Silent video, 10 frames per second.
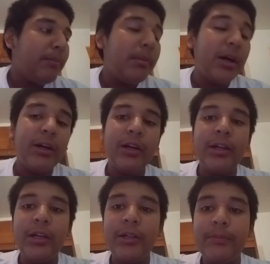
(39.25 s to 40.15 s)

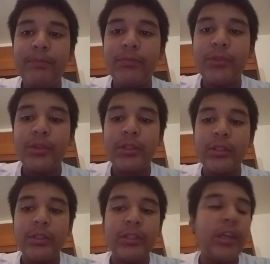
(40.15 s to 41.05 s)
But
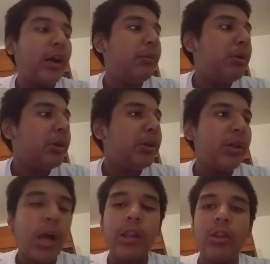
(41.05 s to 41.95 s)
yeah, we
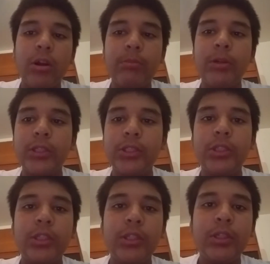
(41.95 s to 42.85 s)
got along pretty
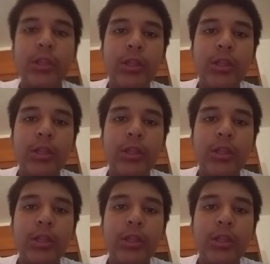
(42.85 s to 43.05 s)
good.